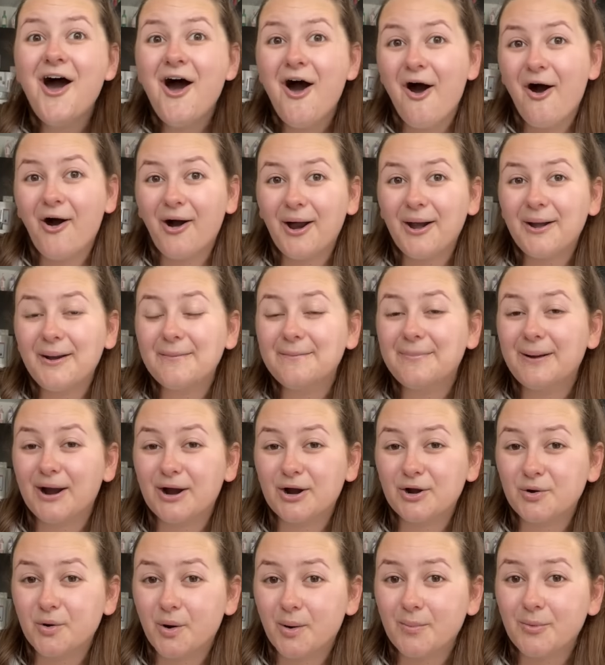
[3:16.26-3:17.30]
on
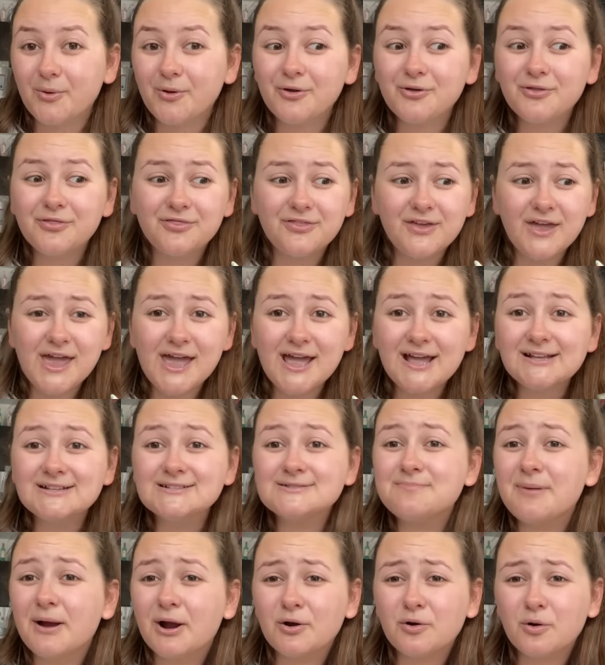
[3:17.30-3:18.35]
paranormal things.
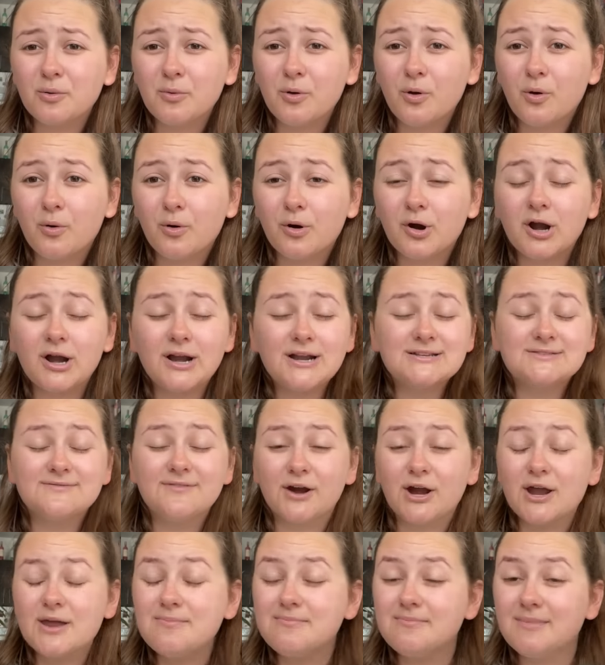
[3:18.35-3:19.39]
Paranormal horror is
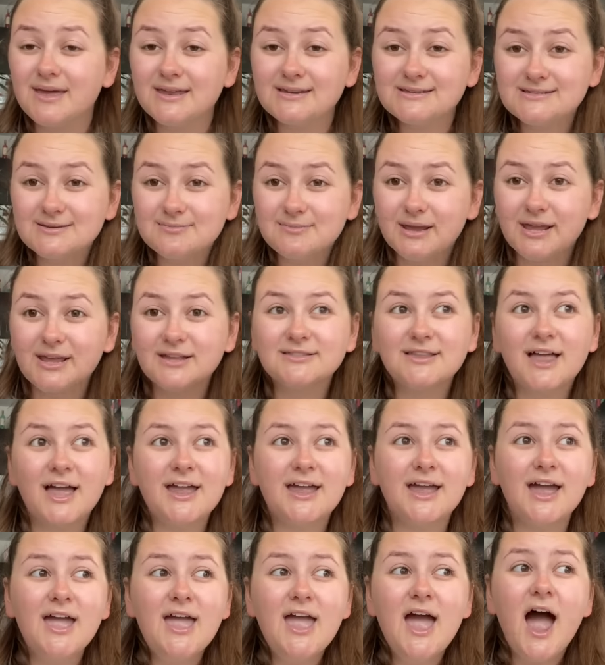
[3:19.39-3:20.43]
very mid to me.
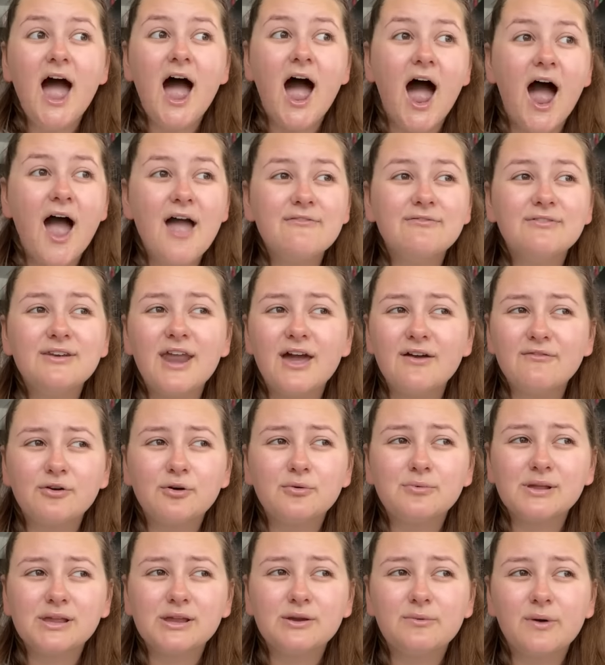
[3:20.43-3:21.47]
Like, I've never
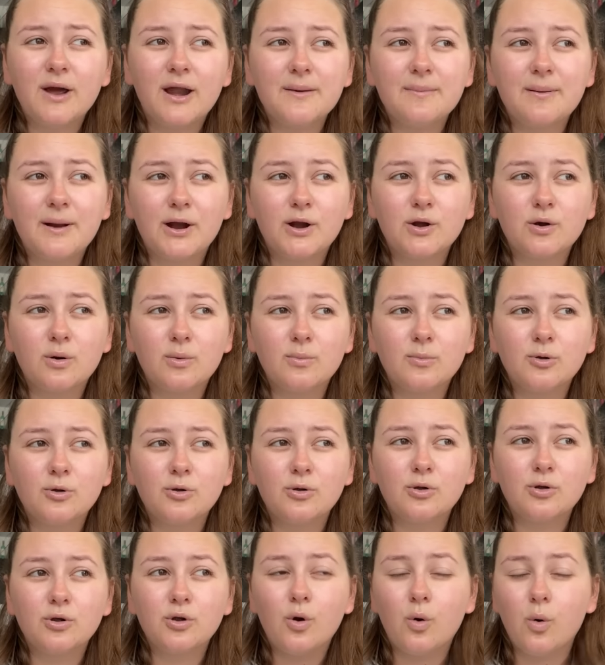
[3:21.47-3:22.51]
really read a
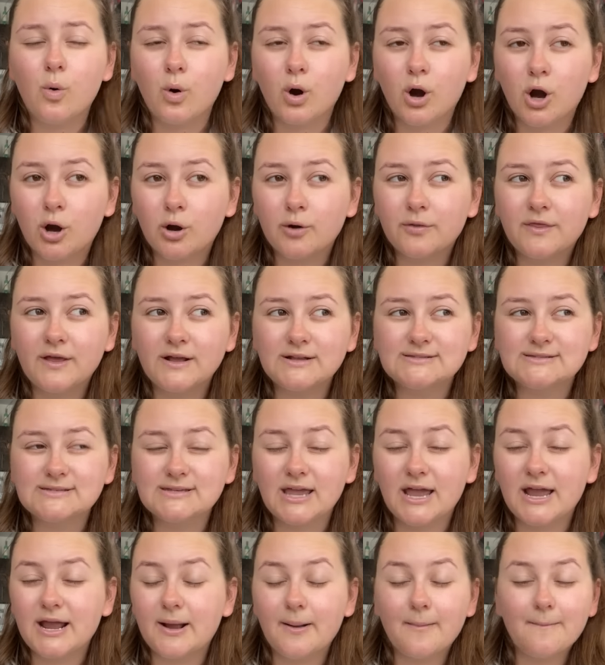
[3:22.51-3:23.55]
paranormal horror that's
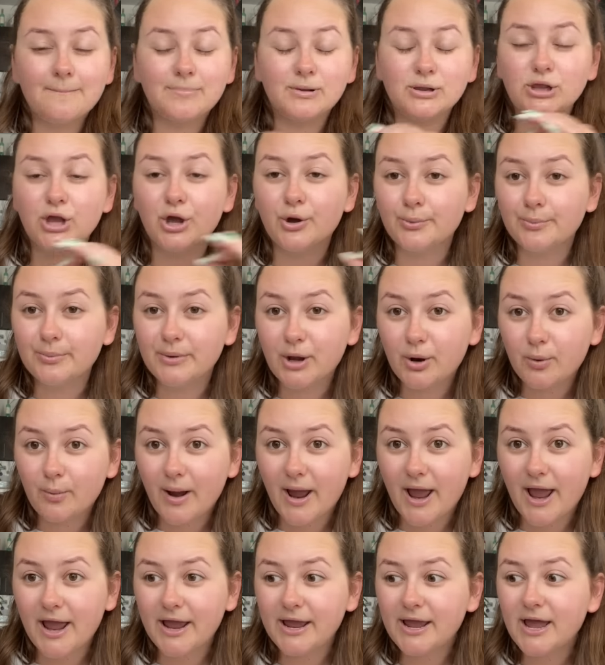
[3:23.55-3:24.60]
like blown me
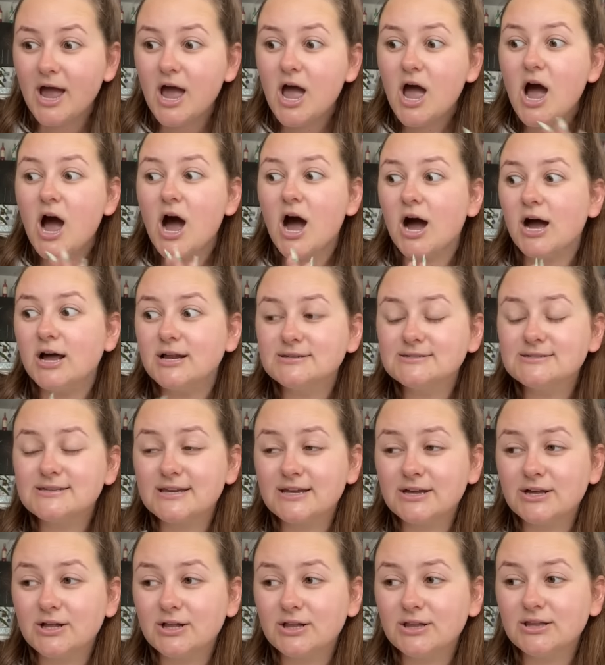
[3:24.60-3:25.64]
away
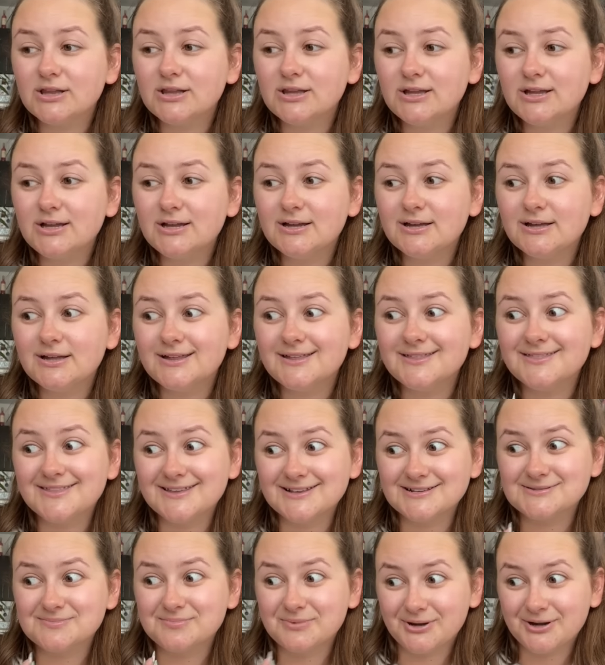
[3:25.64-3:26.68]
until
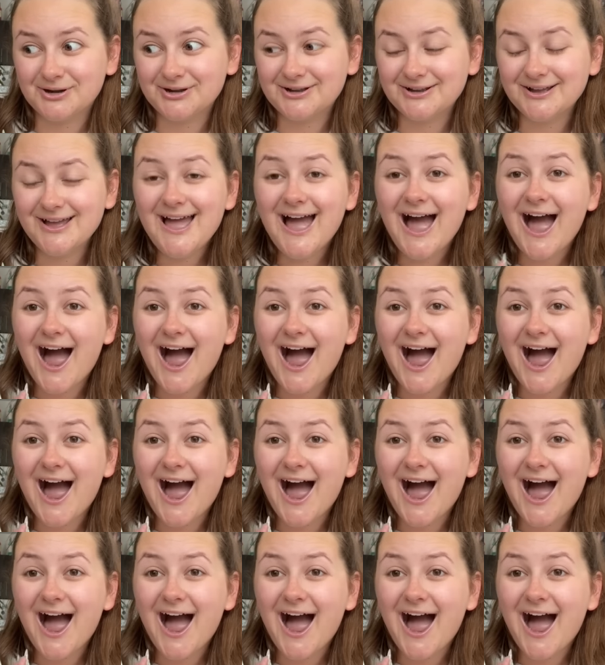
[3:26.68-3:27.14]
this book.